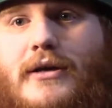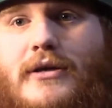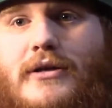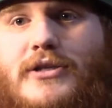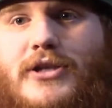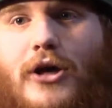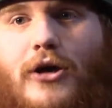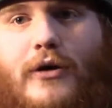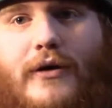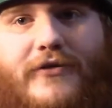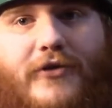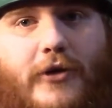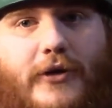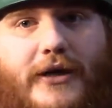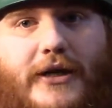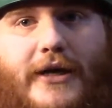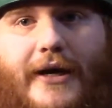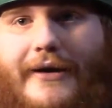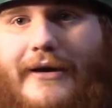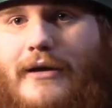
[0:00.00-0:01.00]
So if you're
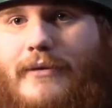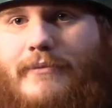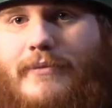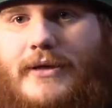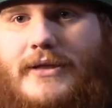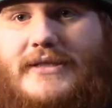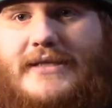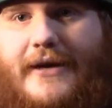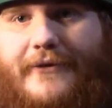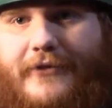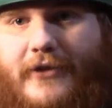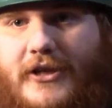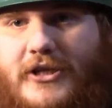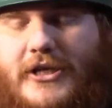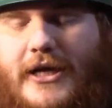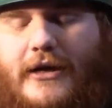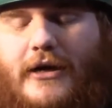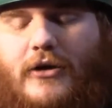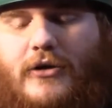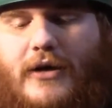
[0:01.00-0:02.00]
into Gundam, definitely
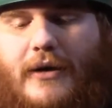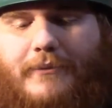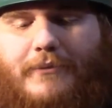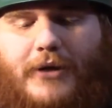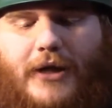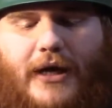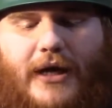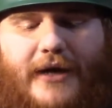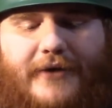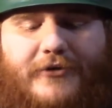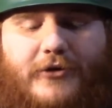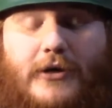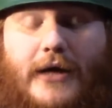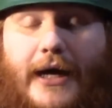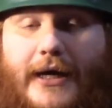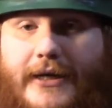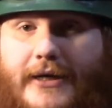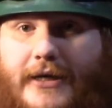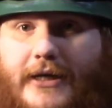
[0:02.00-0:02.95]
check out Gunpla. If you're not into